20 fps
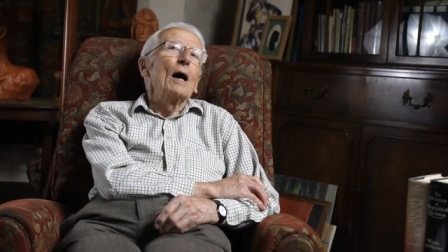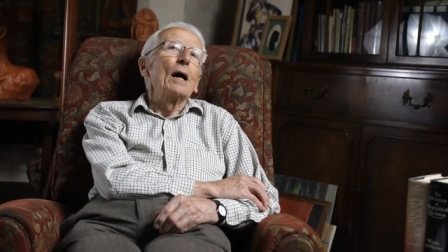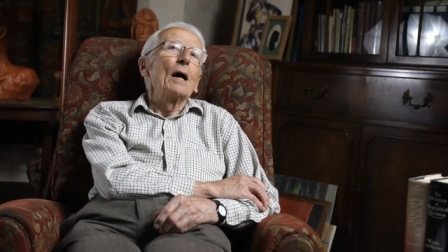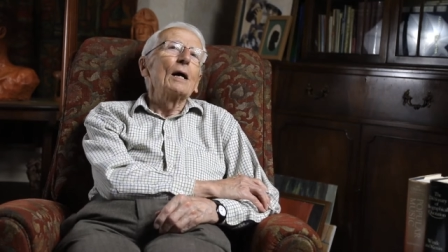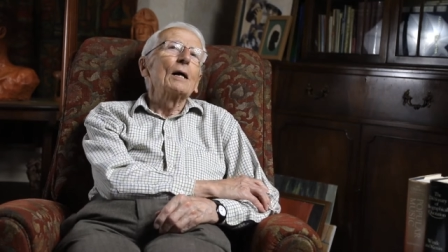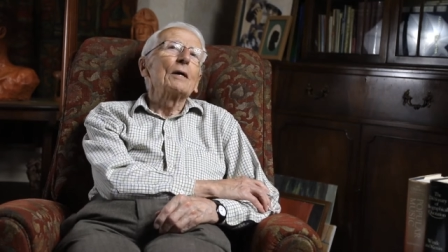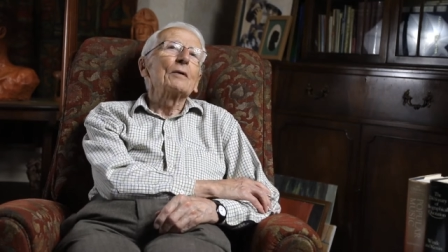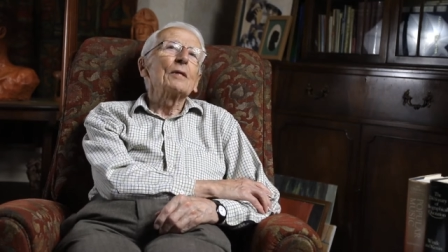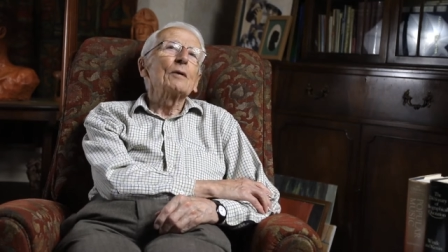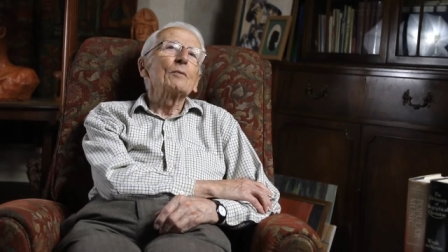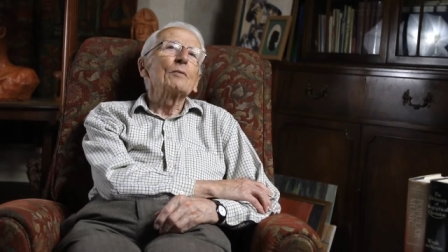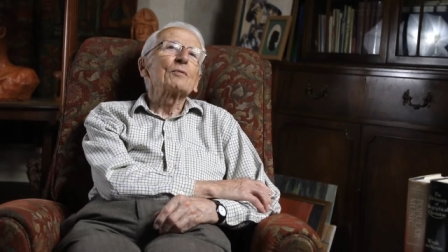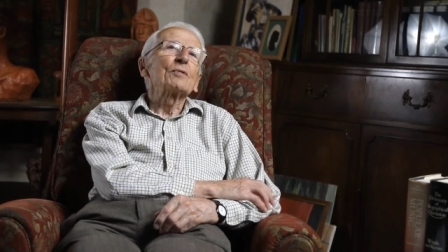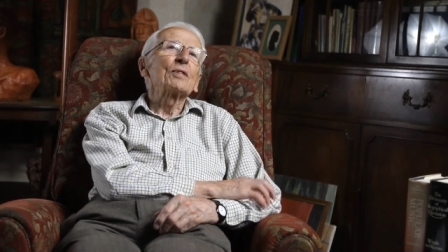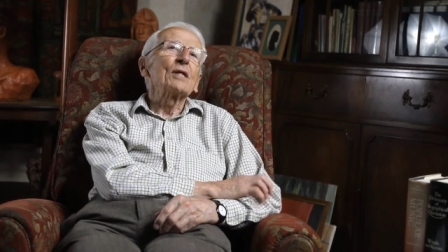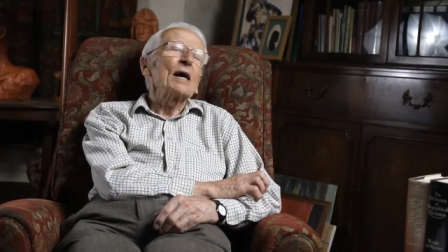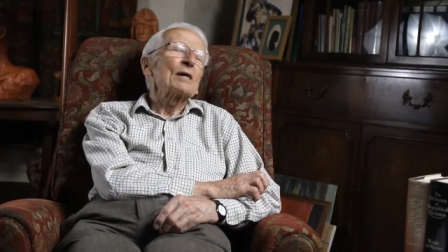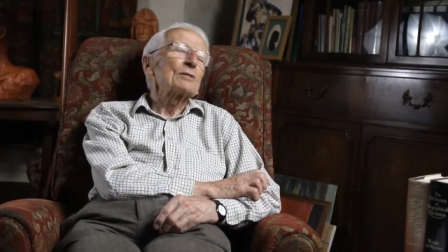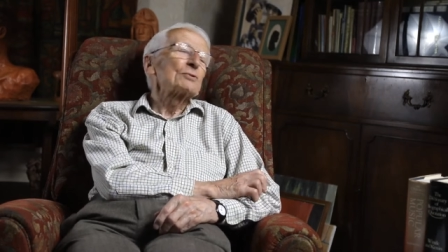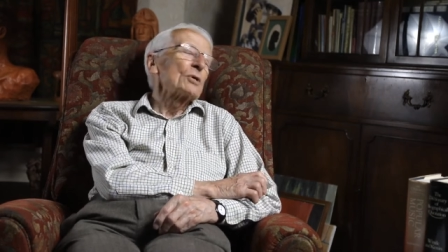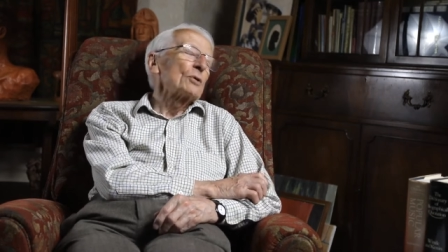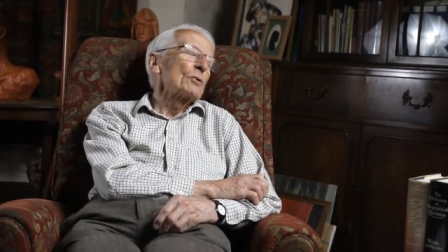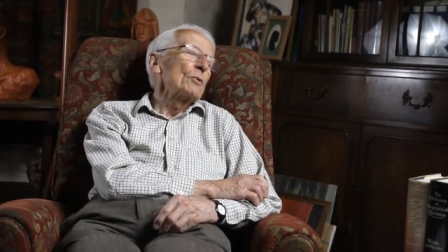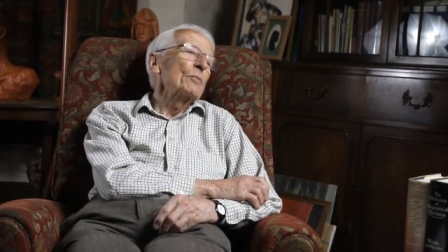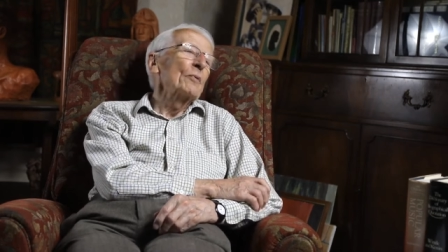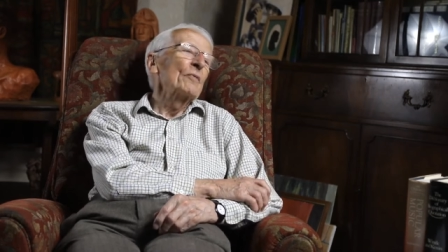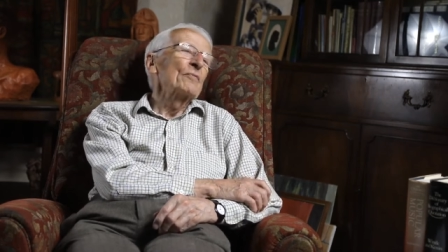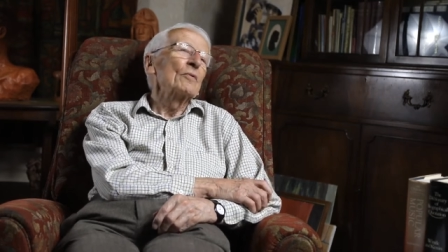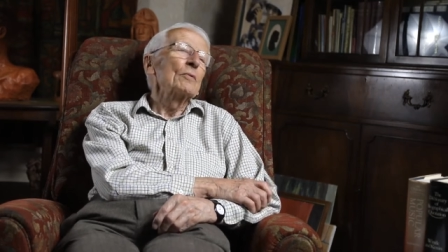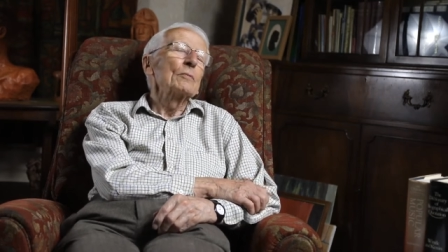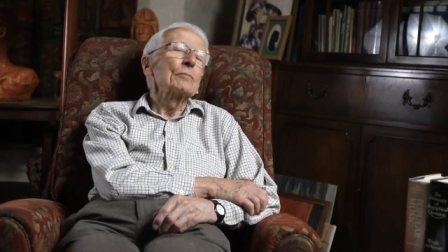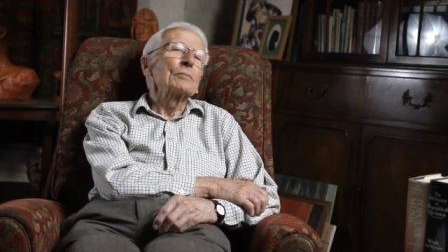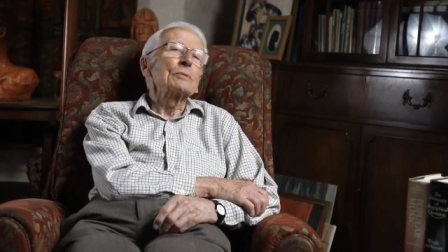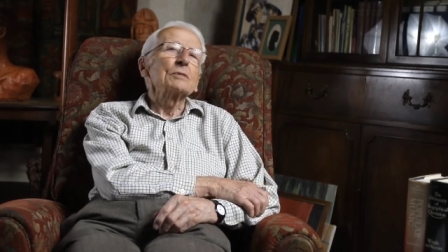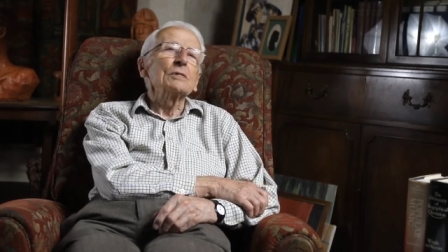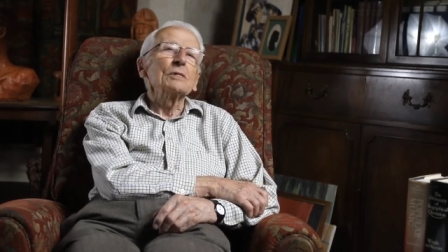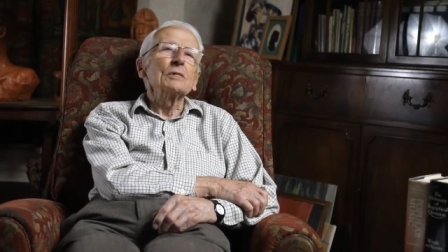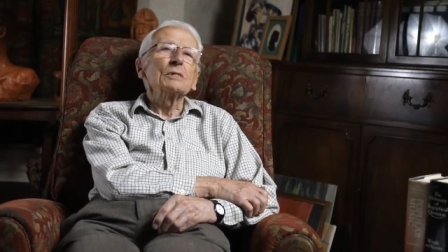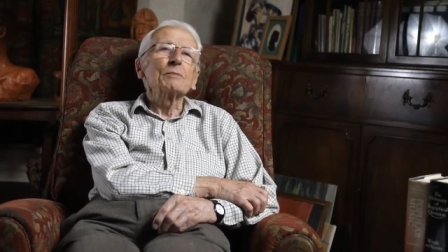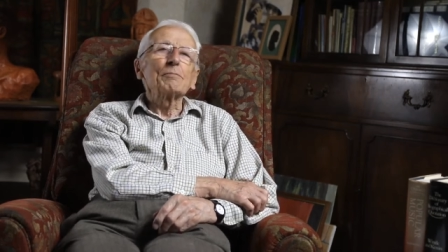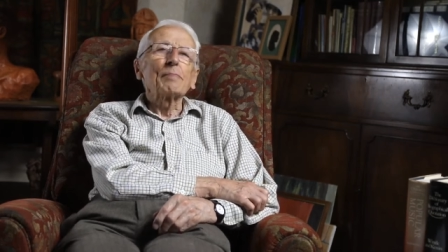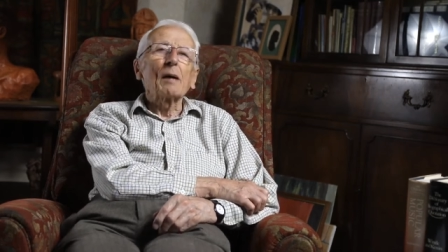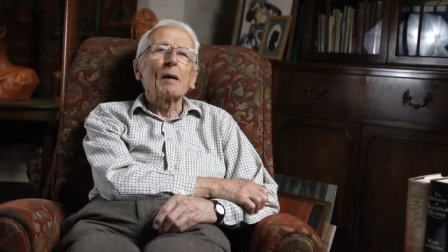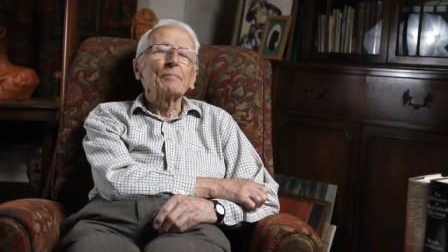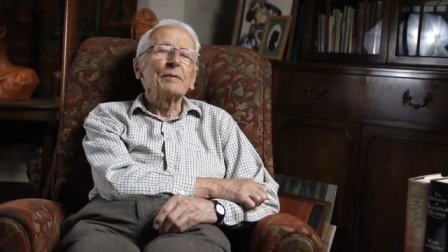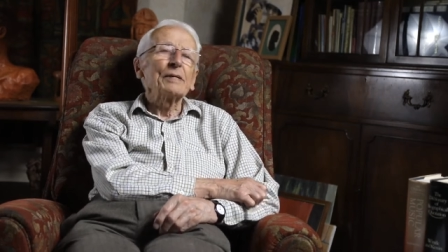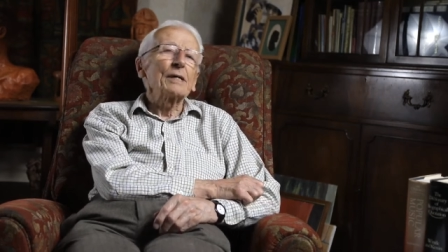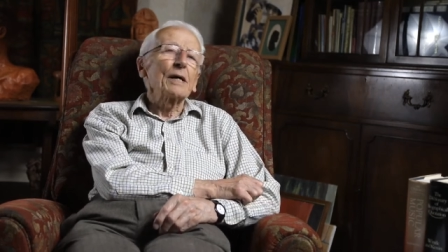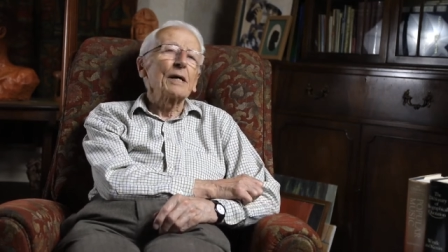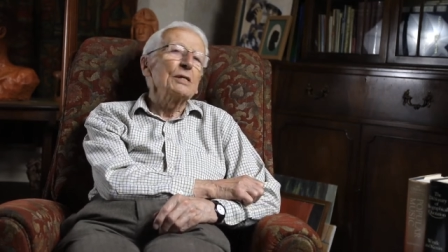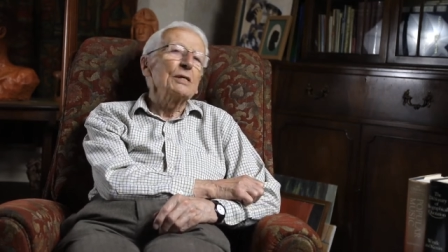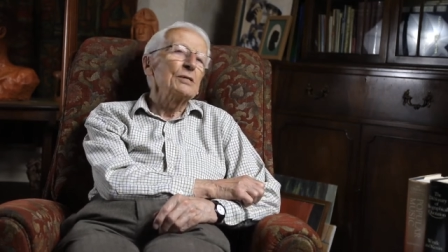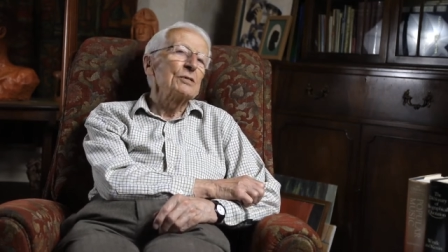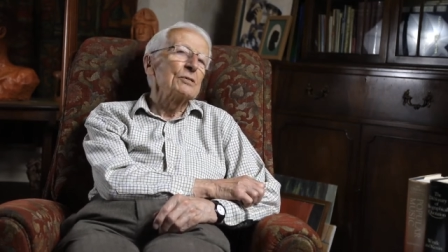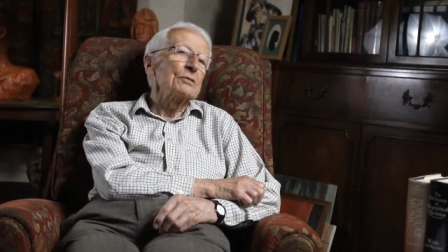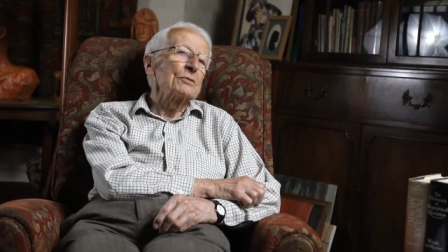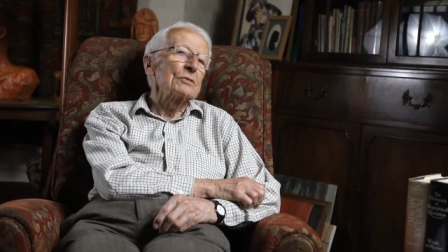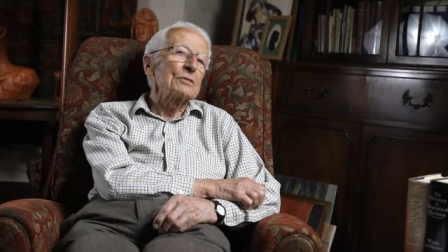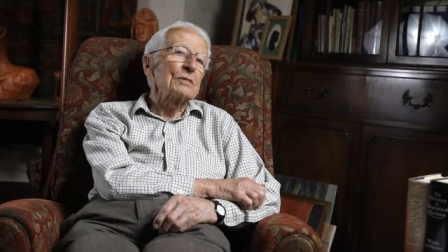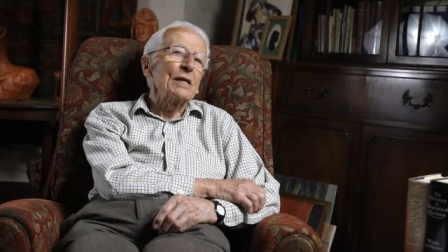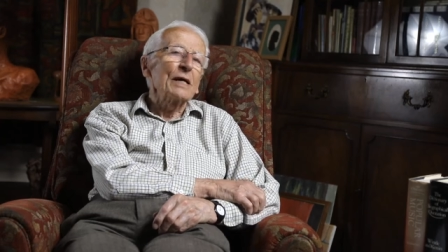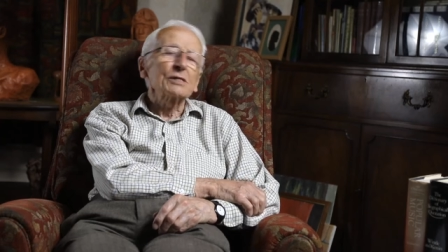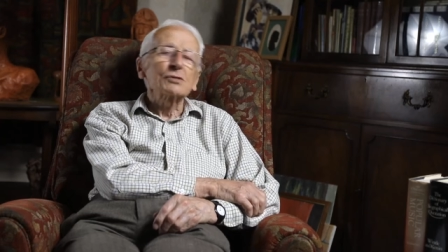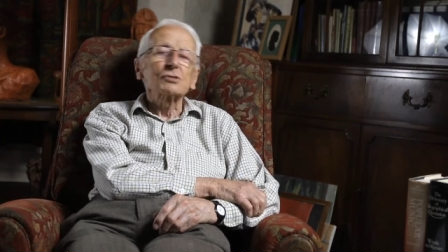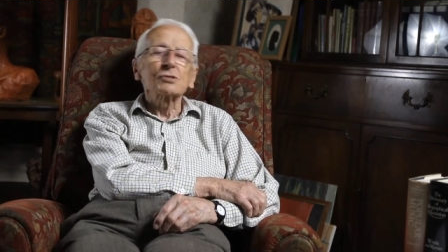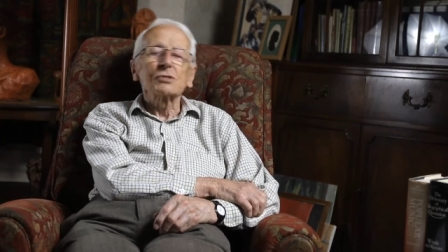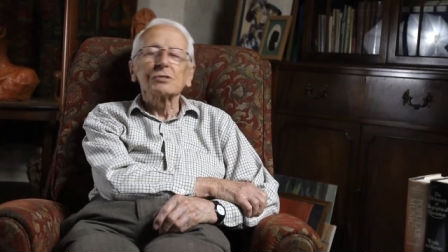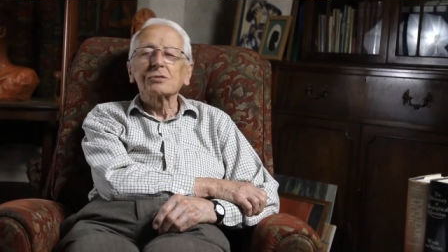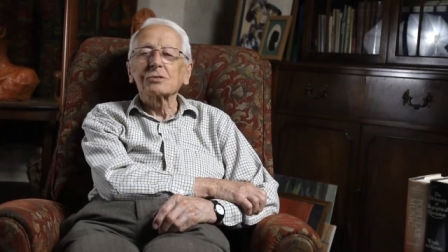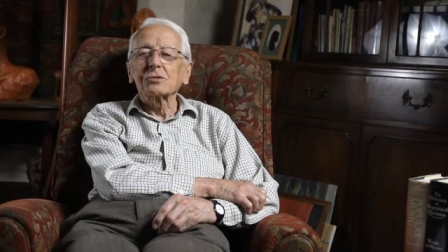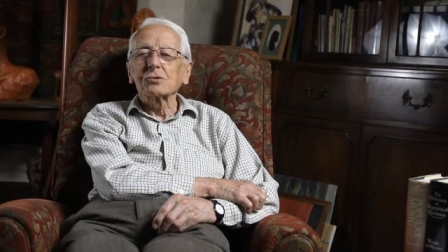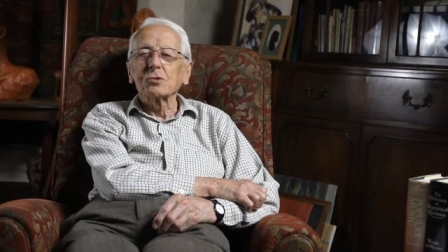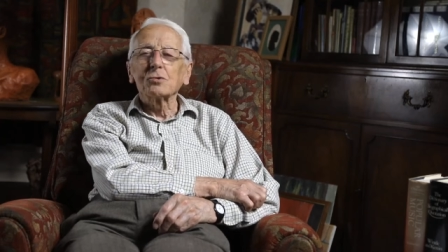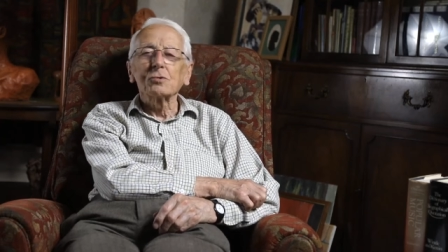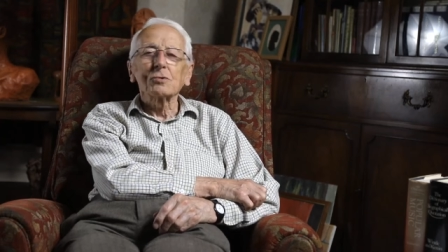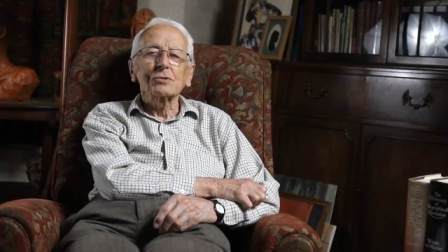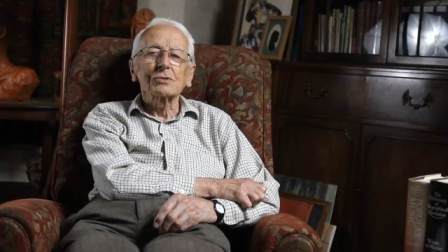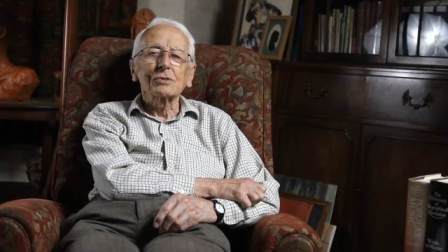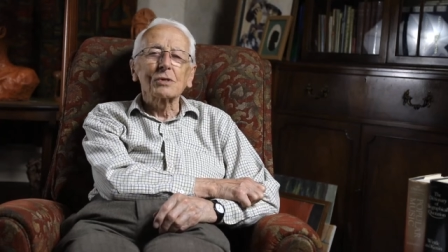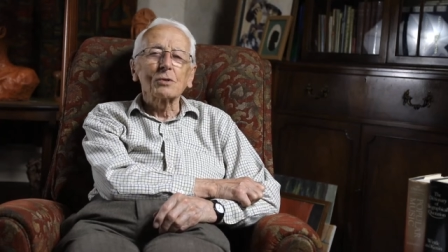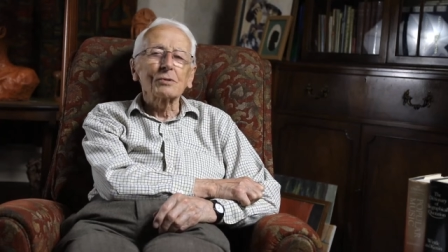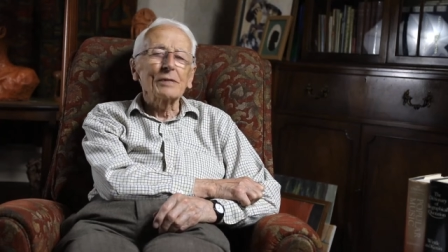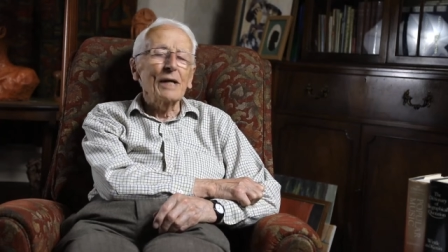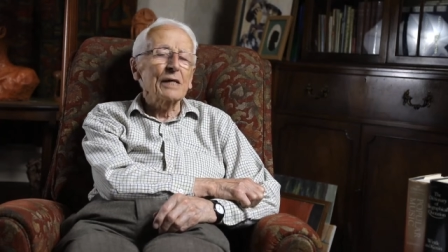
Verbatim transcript: Uh, there were theatrical performances, publications, lectures, talks,